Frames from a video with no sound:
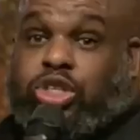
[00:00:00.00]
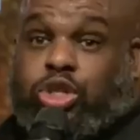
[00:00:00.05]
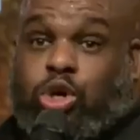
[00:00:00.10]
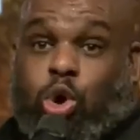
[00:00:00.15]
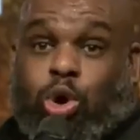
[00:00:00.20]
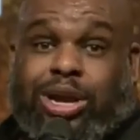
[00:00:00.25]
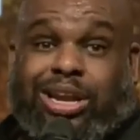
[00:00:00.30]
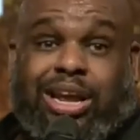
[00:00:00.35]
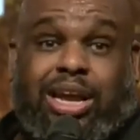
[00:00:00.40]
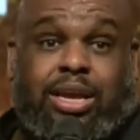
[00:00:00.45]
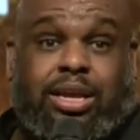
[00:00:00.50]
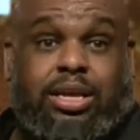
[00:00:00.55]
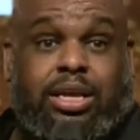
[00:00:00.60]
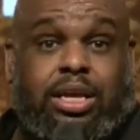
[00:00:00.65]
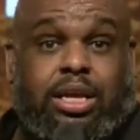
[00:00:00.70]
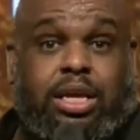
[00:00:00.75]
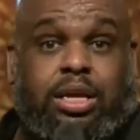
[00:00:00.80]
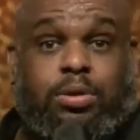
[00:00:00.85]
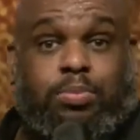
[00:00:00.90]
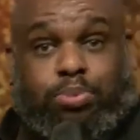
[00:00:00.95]
you're joining,
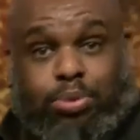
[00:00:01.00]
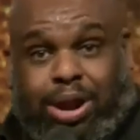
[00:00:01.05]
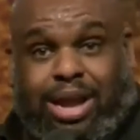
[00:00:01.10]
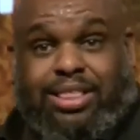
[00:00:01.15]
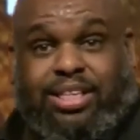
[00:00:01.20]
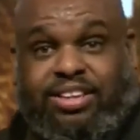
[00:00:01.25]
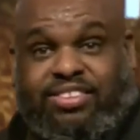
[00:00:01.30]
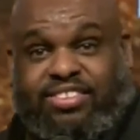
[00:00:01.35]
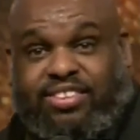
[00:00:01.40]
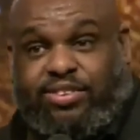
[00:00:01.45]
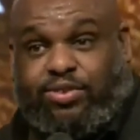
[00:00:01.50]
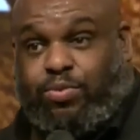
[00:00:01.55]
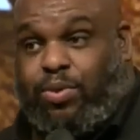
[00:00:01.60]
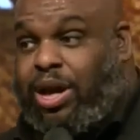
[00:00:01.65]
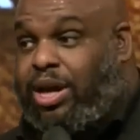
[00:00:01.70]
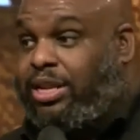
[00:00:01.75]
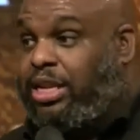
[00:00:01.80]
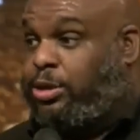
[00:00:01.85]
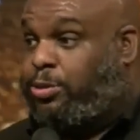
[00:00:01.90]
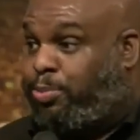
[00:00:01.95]
pray this
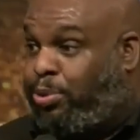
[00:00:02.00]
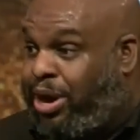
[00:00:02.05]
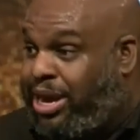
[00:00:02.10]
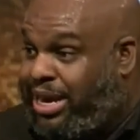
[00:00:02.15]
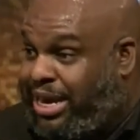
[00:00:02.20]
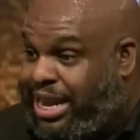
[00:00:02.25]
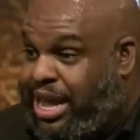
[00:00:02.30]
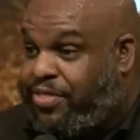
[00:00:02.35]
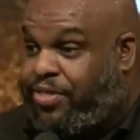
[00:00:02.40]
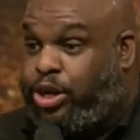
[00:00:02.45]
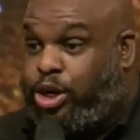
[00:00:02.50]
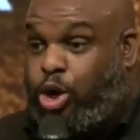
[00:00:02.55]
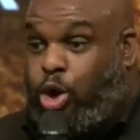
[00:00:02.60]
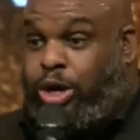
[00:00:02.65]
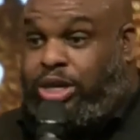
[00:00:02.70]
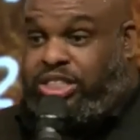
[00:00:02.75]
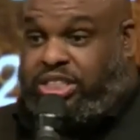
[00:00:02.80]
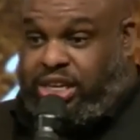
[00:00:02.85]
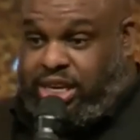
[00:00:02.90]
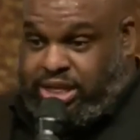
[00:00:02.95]
as well. Let's pray together.
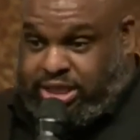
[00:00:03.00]
Lord